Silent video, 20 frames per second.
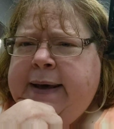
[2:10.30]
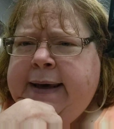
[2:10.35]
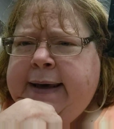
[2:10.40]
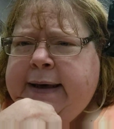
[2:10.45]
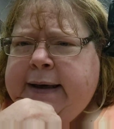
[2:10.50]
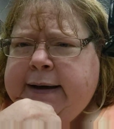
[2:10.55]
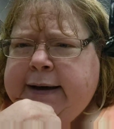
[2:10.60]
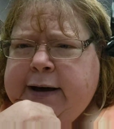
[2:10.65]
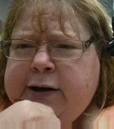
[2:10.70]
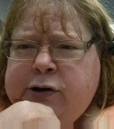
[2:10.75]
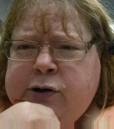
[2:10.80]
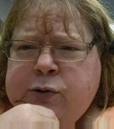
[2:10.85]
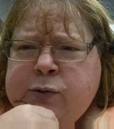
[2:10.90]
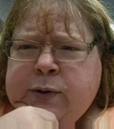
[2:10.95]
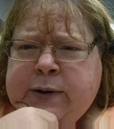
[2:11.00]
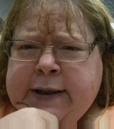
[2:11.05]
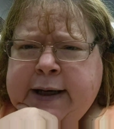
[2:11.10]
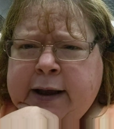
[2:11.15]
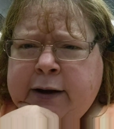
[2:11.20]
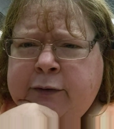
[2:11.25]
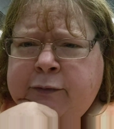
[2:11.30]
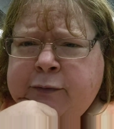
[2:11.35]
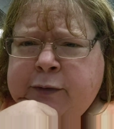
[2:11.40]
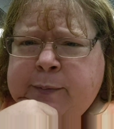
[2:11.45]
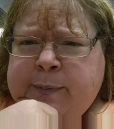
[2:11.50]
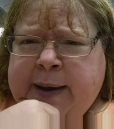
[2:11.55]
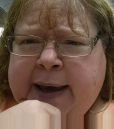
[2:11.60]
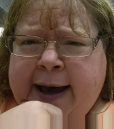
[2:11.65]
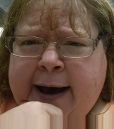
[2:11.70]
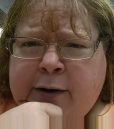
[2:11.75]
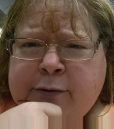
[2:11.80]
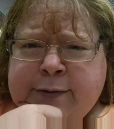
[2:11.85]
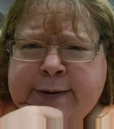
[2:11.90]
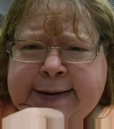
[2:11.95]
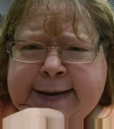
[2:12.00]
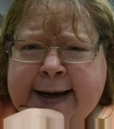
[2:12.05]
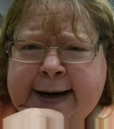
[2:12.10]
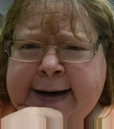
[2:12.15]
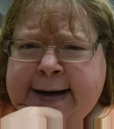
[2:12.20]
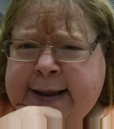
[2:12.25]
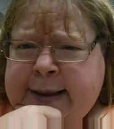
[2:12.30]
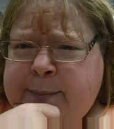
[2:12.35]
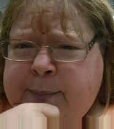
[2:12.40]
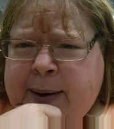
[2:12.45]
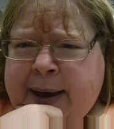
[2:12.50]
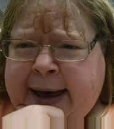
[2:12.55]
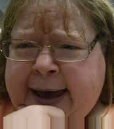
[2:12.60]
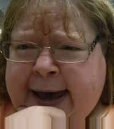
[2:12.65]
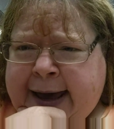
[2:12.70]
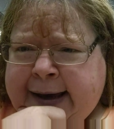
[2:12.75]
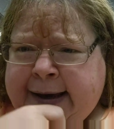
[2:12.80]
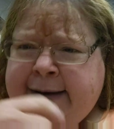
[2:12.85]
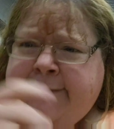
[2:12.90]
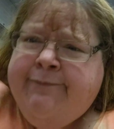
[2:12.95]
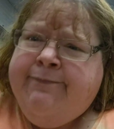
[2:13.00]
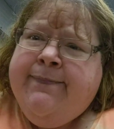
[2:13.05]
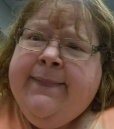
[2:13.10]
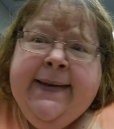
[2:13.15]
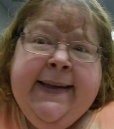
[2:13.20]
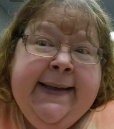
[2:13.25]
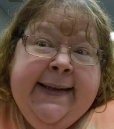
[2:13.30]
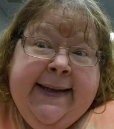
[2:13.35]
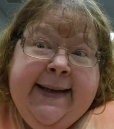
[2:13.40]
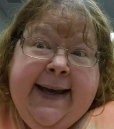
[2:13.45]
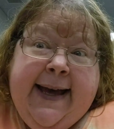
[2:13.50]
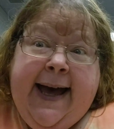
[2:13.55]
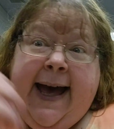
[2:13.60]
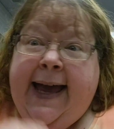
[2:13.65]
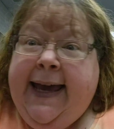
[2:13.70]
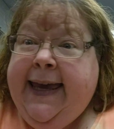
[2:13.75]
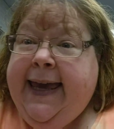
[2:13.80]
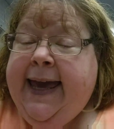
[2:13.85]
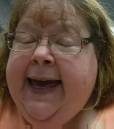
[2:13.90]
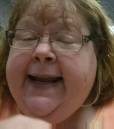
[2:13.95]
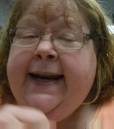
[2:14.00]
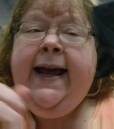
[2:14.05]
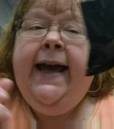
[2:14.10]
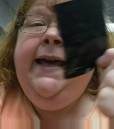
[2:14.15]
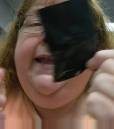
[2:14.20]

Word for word: be. Can you tell from the outside of the bag? I can't